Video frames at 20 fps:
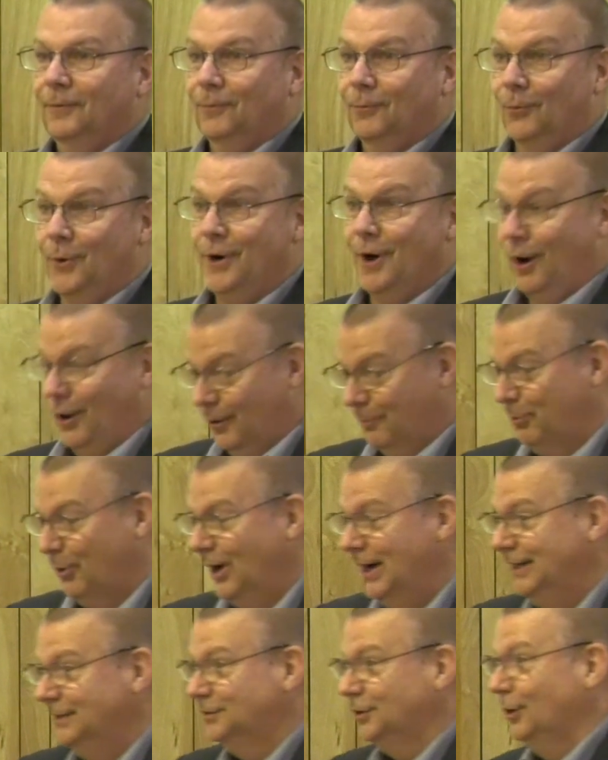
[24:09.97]
We ought to
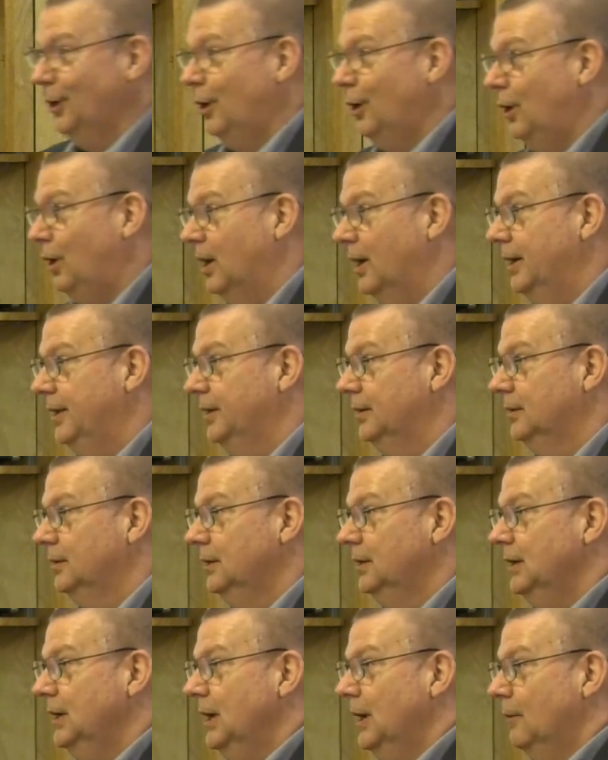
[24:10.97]
praise the Lord.
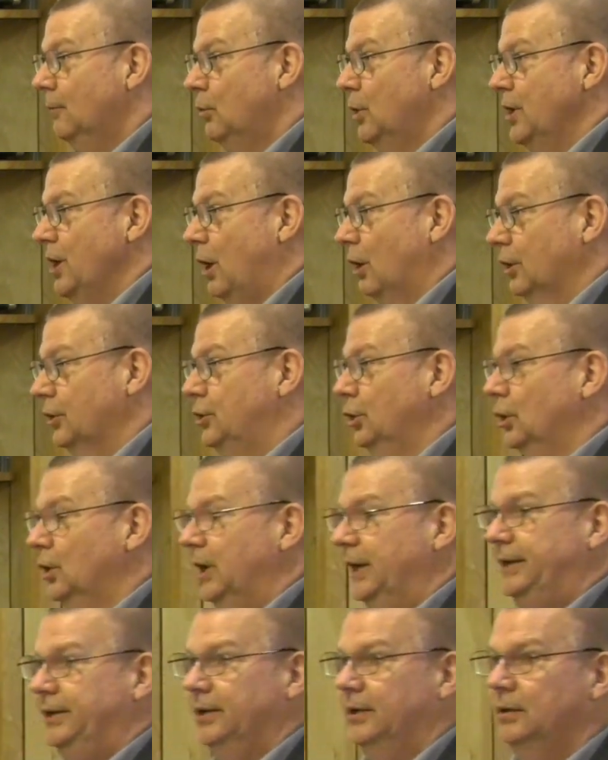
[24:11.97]
We ought to do
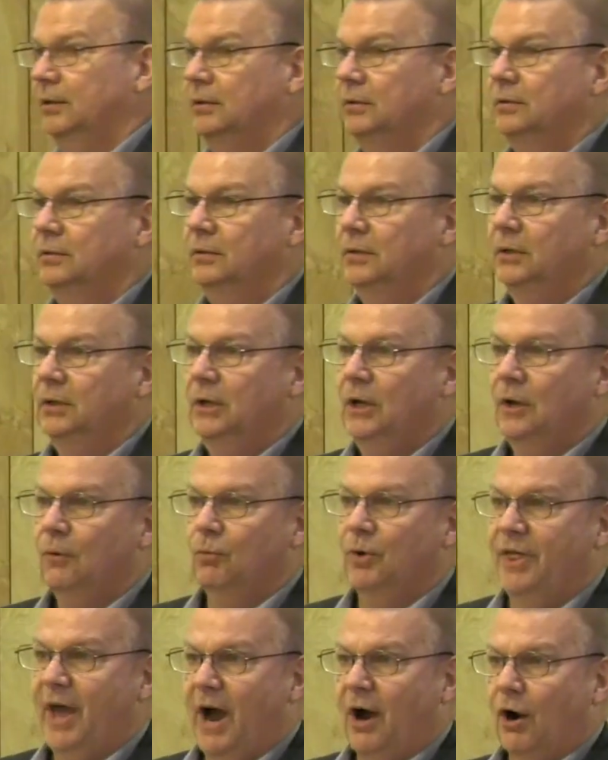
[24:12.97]
it
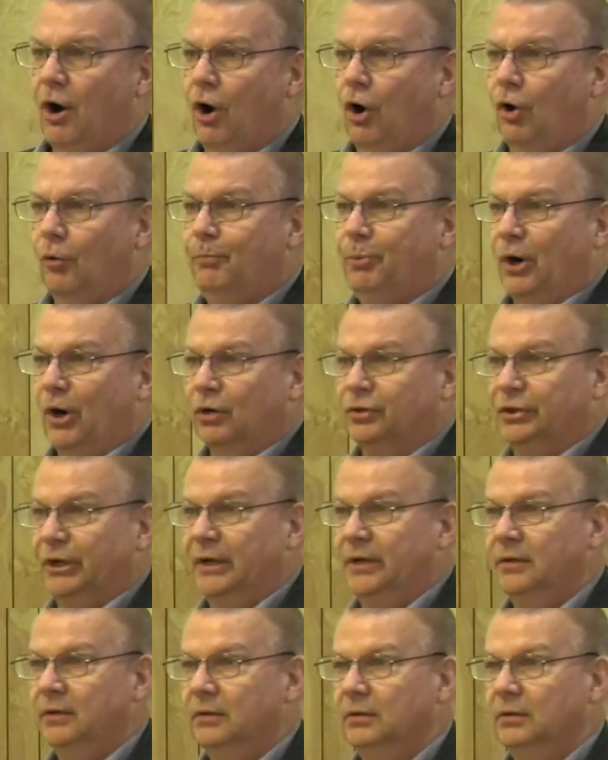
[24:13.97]
with our whole person.